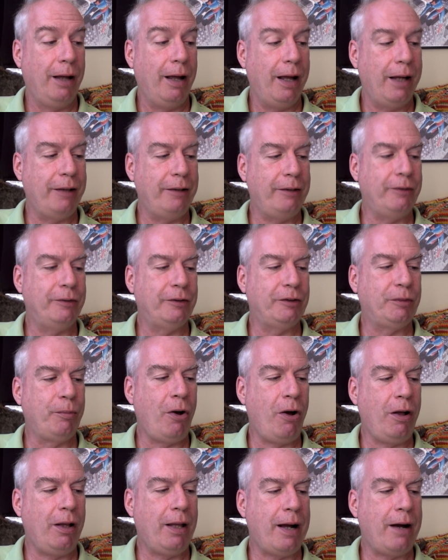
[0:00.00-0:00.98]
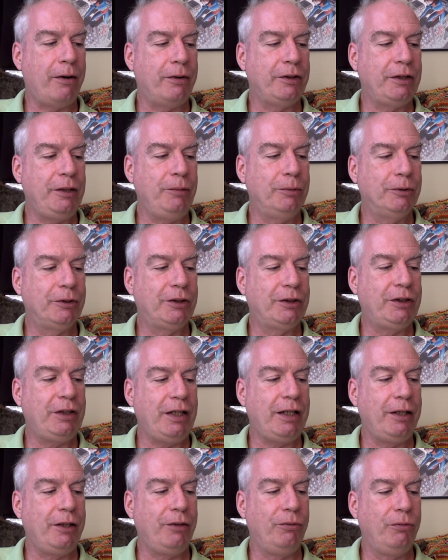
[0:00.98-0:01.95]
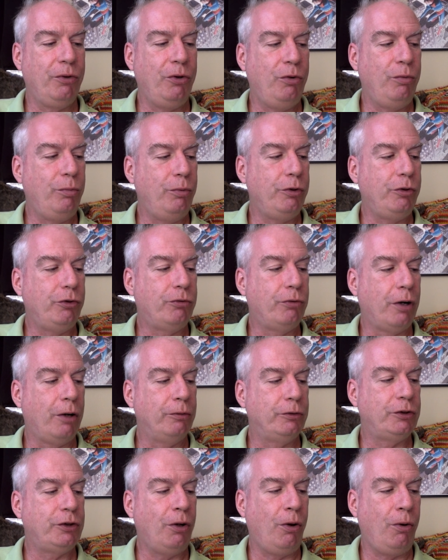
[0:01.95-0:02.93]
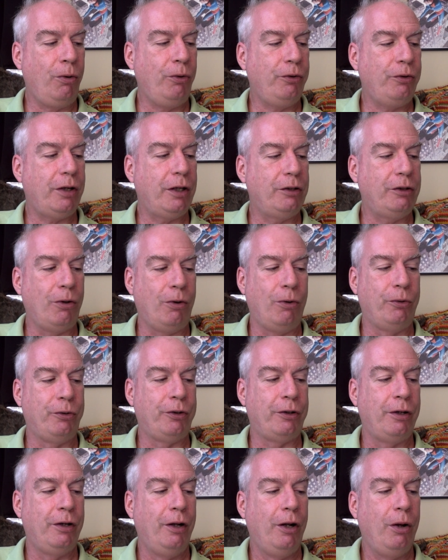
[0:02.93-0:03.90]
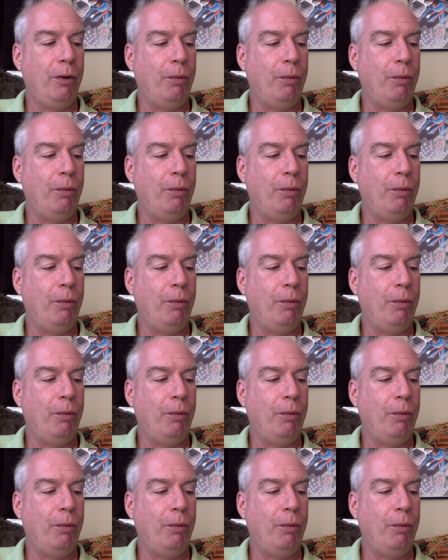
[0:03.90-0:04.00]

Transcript: and until the small hours, he will sit in a room which grows colder and colder,